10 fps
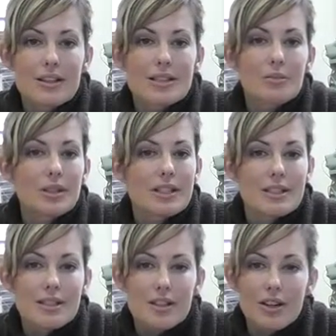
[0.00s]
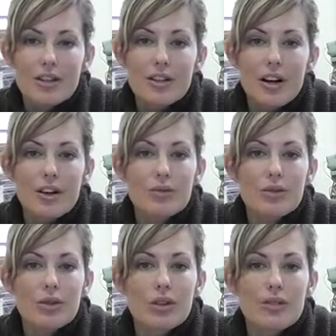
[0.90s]
Simply discard the cotton
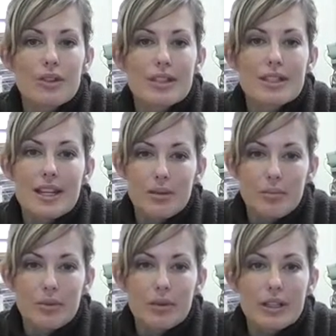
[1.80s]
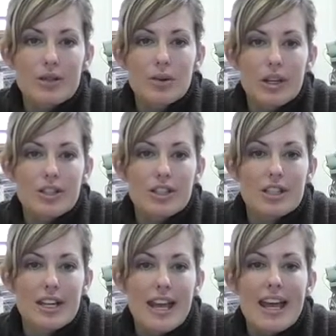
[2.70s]
roll of the sample in
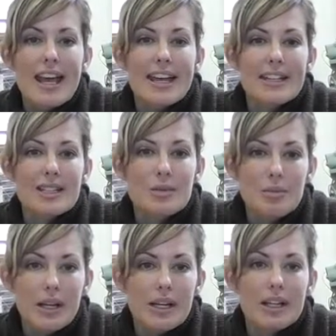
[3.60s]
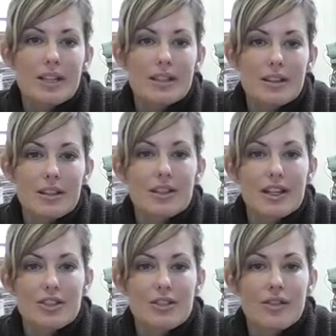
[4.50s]
question and spit into the
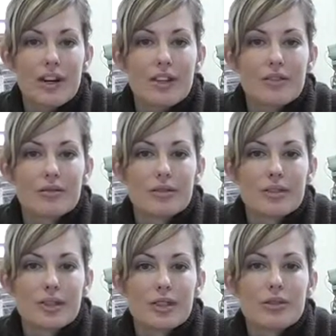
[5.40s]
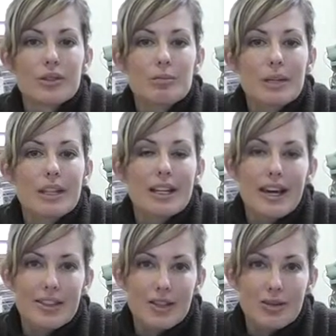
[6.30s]
collection vial.
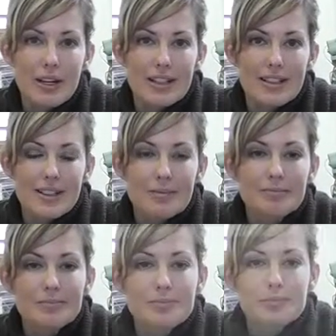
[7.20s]
Repeat at the correct time.